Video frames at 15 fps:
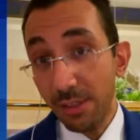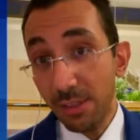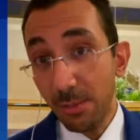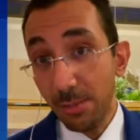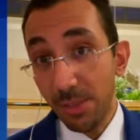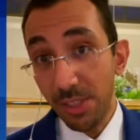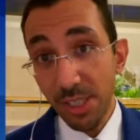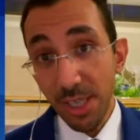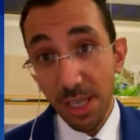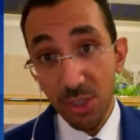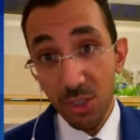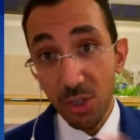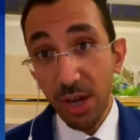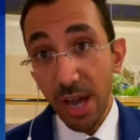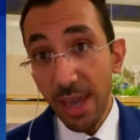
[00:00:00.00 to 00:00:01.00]
30%.
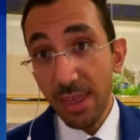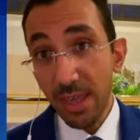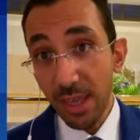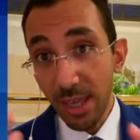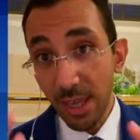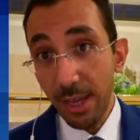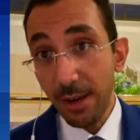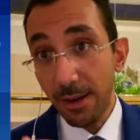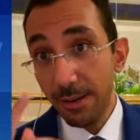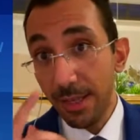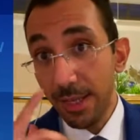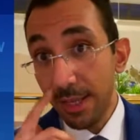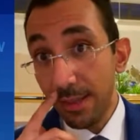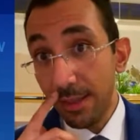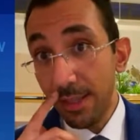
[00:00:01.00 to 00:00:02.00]
So I think here
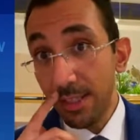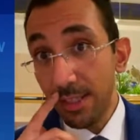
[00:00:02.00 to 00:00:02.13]
exactly.